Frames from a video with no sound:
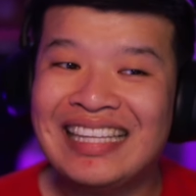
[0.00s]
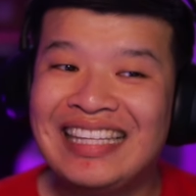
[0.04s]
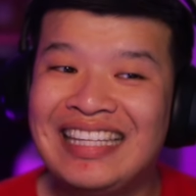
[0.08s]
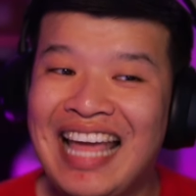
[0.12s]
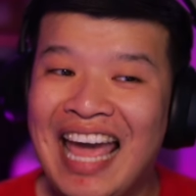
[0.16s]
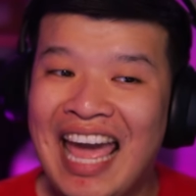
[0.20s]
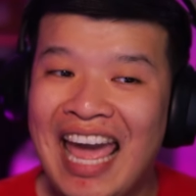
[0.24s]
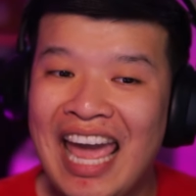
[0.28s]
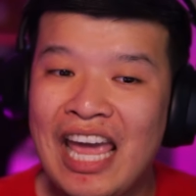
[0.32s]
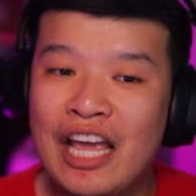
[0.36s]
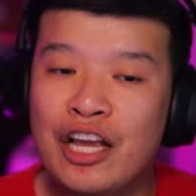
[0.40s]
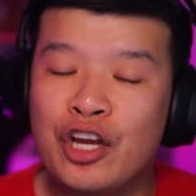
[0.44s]

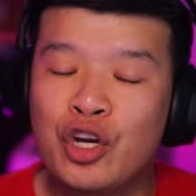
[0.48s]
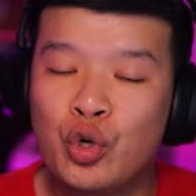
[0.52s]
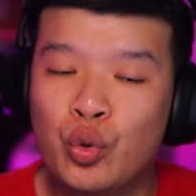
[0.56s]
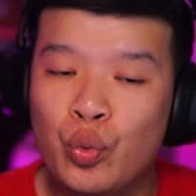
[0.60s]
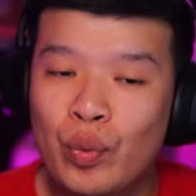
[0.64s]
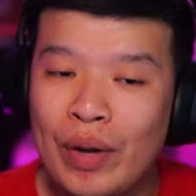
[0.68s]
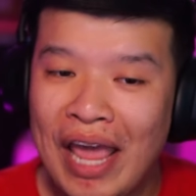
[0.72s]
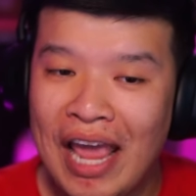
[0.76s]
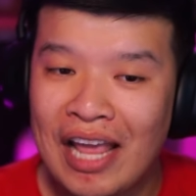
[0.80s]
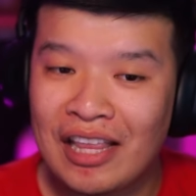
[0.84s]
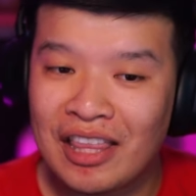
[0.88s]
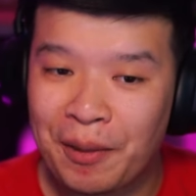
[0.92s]
They
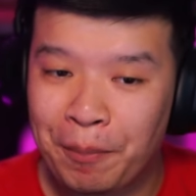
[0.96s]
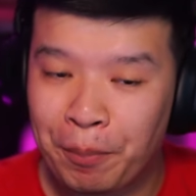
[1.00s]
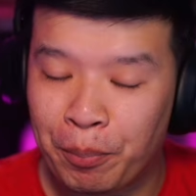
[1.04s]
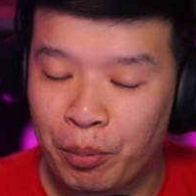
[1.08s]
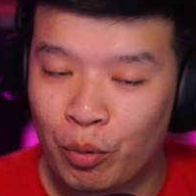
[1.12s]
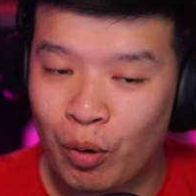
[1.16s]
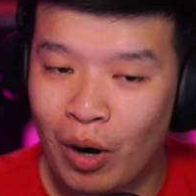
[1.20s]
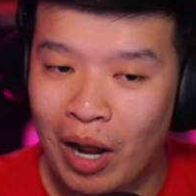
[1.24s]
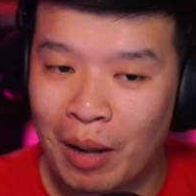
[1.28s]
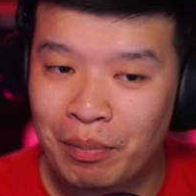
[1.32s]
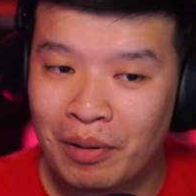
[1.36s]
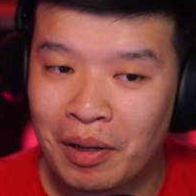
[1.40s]
create the
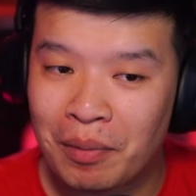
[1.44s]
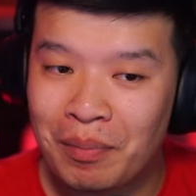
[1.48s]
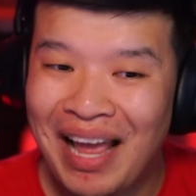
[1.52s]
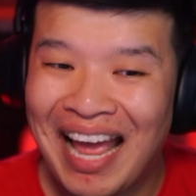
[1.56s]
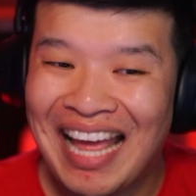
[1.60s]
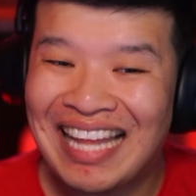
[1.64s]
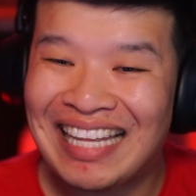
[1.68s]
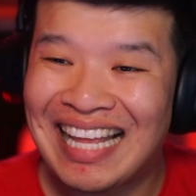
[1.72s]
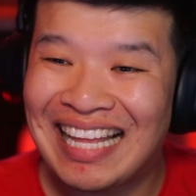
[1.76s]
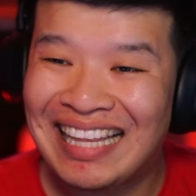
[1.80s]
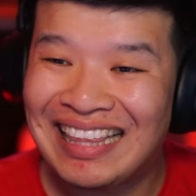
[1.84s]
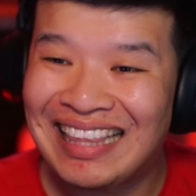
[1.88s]
problem
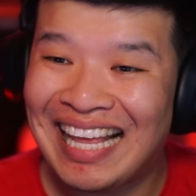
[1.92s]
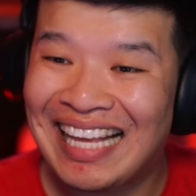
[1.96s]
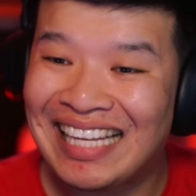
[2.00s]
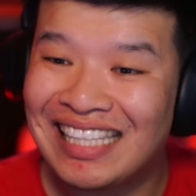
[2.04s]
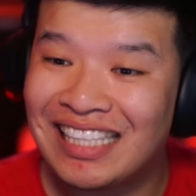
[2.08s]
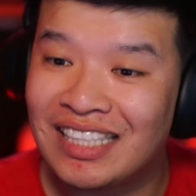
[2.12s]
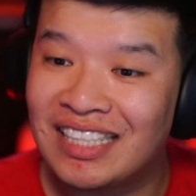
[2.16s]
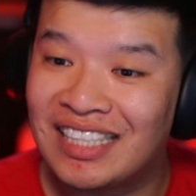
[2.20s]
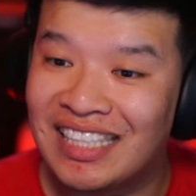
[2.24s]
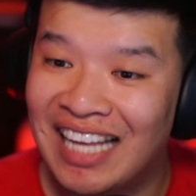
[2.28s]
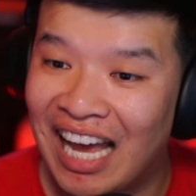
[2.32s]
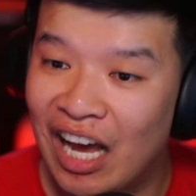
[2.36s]
and then they
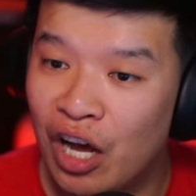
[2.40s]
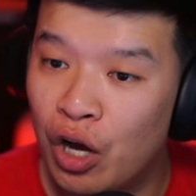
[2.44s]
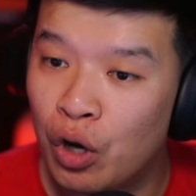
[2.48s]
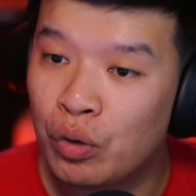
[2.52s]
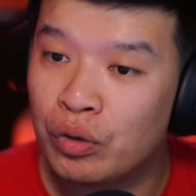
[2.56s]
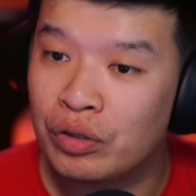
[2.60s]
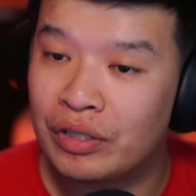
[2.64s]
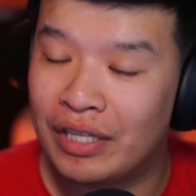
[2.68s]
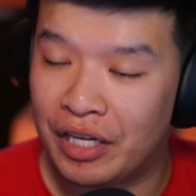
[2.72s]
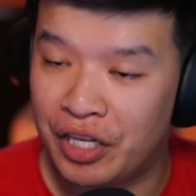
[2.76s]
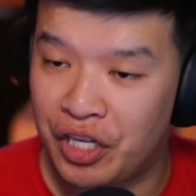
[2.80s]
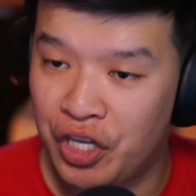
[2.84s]

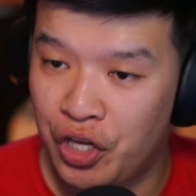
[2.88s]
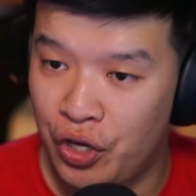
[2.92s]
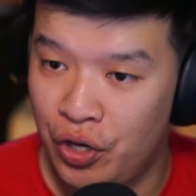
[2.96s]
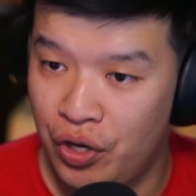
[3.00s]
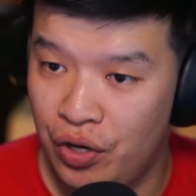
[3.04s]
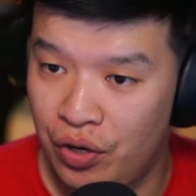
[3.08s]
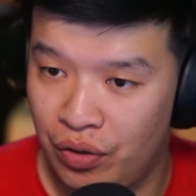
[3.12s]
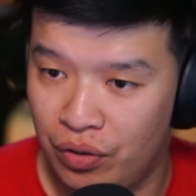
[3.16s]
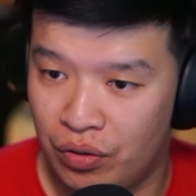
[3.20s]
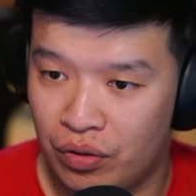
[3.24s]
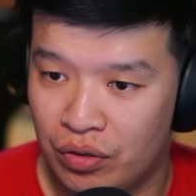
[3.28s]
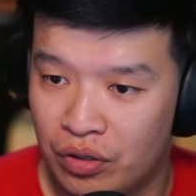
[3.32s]
sell the
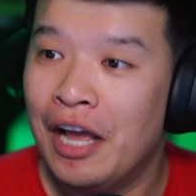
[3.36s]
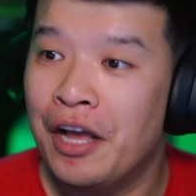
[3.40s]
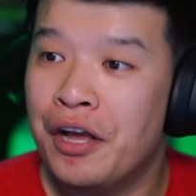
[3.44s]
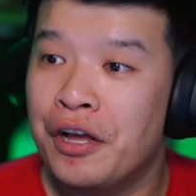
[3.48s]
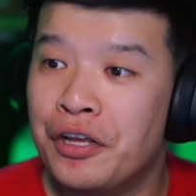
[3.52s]
cure.